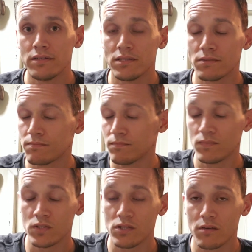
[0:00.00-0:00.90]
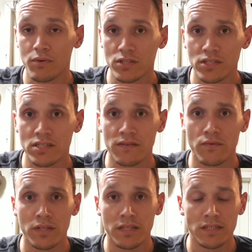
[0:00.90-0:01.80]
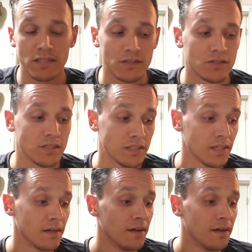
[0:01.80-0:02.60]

He's done a bunch of stuff with these engines.